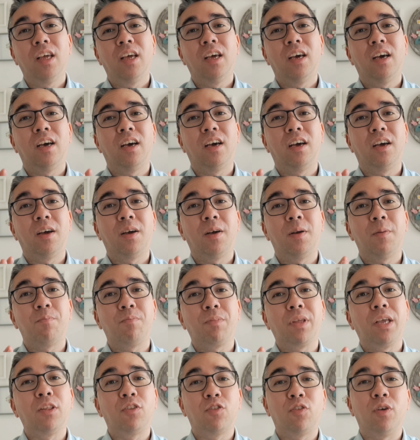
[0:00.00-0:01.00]

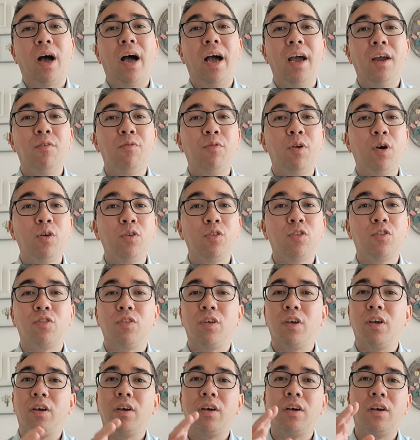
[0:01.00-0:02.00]
And so I wrote
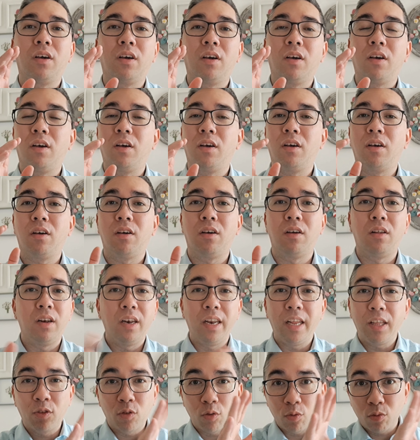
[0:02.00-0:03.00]
a
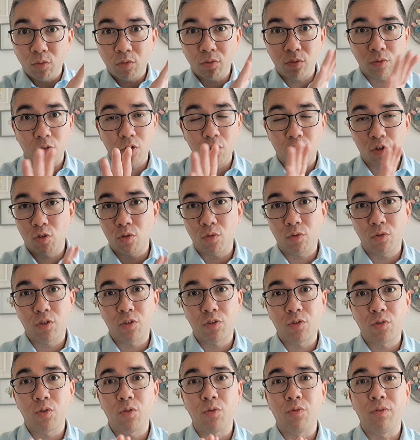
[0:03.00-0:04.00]
little short
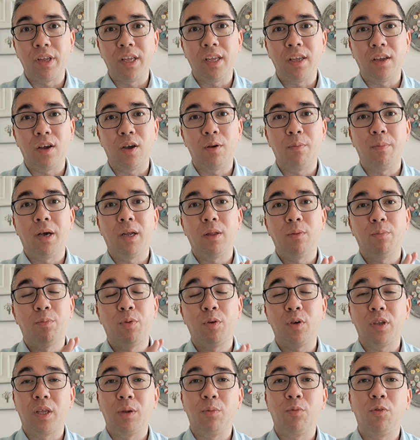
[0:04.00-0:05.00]
story about
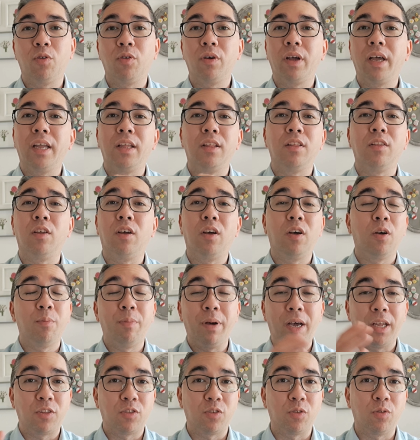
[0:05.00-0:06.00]
Pokemon and a
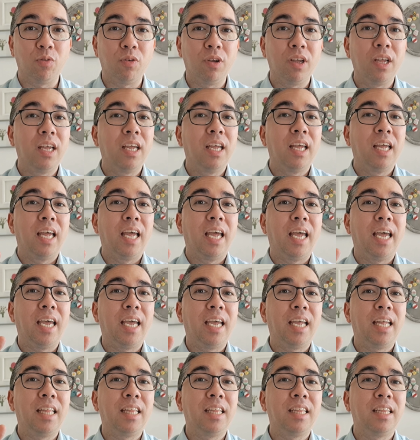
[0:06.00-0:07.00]
battle.
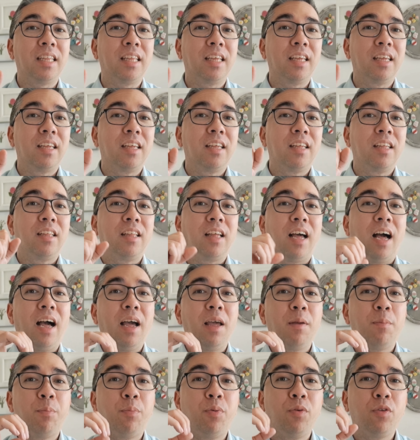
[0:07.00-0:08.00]
And
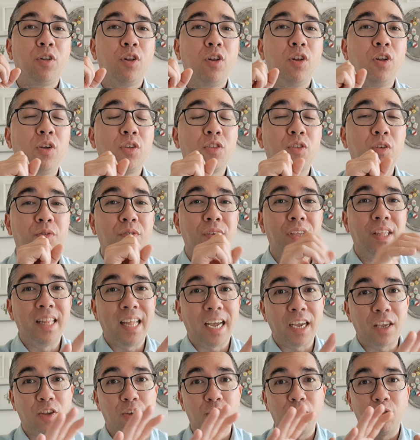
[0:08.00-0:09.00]
I put lots of
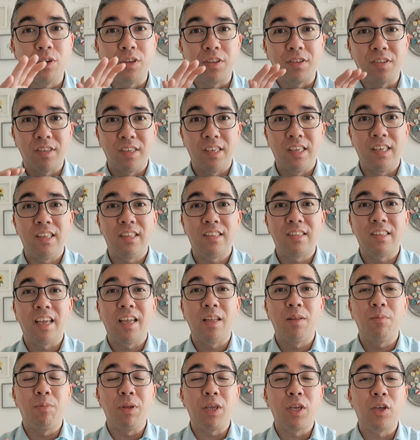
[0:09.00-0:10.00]
inaccuracies.
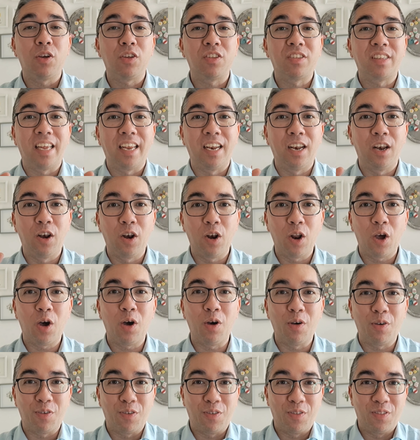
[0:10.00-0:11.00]
And because they
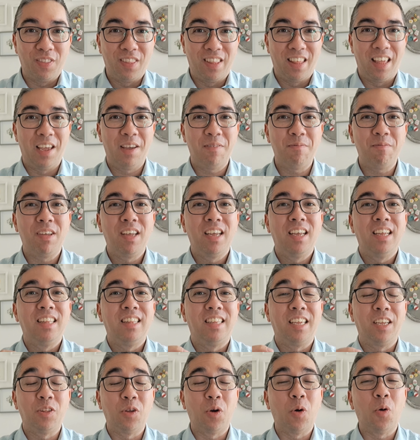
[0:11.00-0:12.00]
love them,
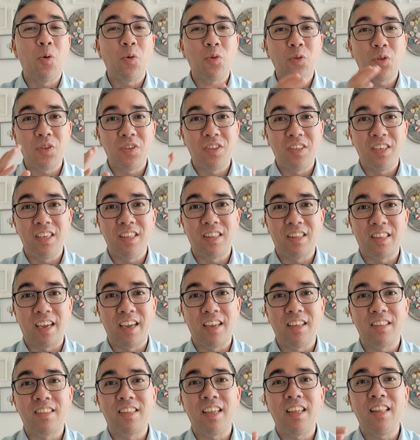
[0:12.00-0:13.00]
then all the
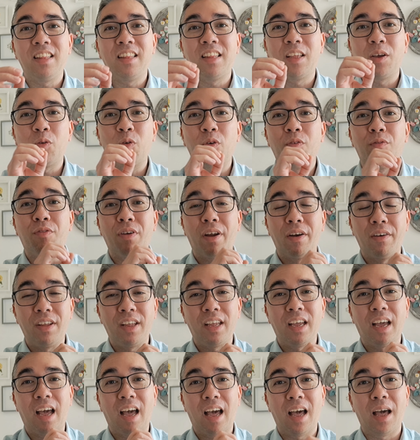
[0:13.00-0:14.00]
details, then they were
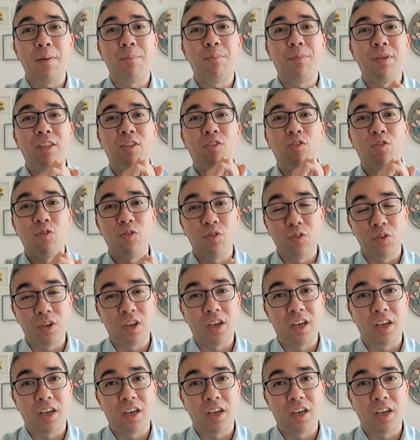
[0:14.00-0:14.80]
very happy to